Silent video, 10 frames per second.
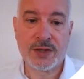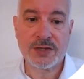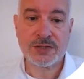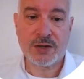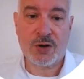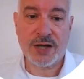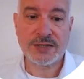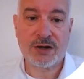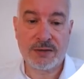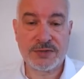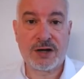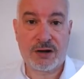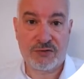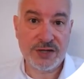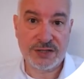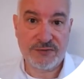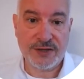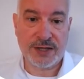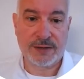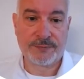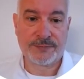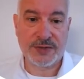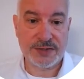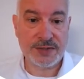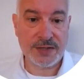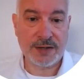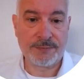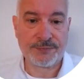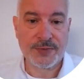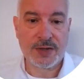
So I times R is V. It's the same.